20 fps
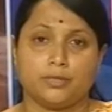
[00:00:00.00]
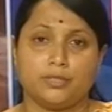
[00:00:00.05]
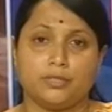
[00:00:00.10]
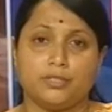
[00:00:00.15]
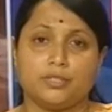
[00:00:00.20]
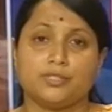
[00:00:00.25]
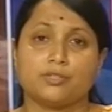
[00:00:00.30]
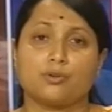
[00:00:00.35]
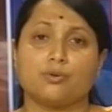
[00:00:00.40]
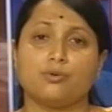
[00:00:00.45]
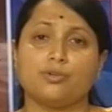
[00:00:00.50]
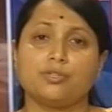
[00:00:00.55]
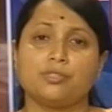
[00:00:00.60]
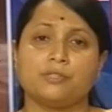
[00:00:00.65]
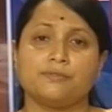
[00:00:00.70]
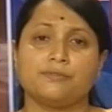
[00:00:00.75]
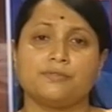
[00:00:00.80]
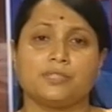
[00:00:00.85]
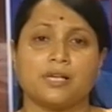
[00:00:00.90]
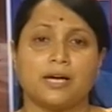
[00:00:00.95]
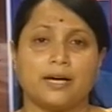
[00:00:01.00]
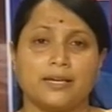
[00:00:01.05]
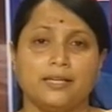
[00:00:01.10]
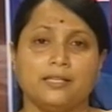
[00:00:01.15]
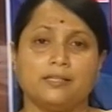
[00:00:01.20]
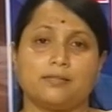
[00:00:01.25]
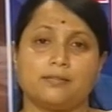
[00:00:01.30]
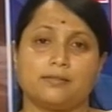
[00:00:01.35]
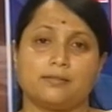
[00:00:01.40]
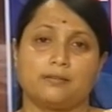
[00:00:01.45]
discourse of
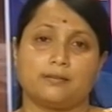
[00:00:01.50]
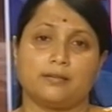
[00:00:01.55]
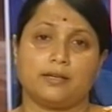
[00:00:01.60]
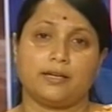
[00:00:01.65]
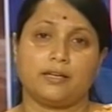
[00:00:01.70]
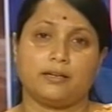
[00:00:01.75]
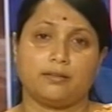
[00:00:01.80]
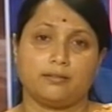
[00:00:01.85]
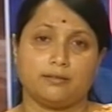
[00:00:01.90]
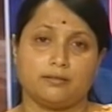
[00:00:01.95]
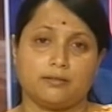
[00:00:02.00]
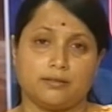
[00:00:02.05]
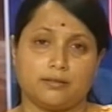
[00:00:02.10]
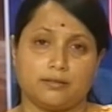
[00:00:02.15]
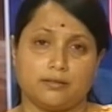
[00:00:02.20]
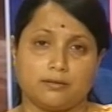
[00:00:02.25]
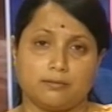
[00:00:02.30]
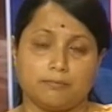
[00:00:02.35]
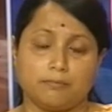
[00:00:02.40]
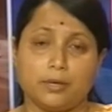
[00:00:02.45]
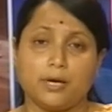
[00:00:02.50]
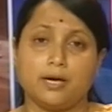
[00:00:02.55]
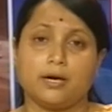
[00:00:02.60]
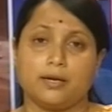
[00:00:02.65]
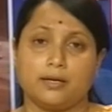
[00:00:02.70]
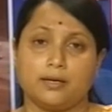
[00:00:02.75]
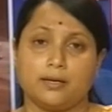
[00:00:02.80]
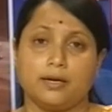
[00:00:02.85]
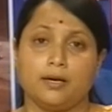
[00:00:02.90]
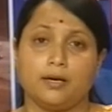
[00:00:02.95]
science and
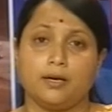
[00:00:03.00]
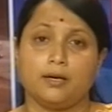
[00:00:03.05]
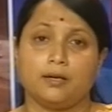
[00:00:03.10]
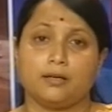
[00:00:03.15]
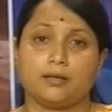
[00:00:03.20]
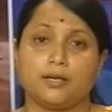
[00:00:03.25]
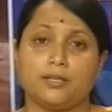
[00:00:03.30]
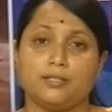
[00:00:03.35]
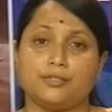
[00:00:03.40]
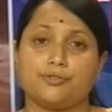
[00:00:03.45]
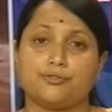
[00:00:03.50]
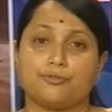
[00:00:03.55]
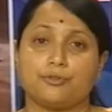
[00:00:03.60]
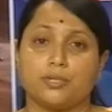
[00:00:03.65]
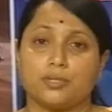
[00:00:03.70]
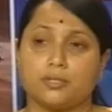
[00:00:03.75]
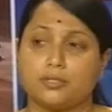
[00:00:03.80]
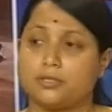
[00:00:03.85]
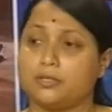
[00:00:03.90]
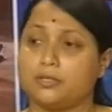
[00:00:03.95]
power construct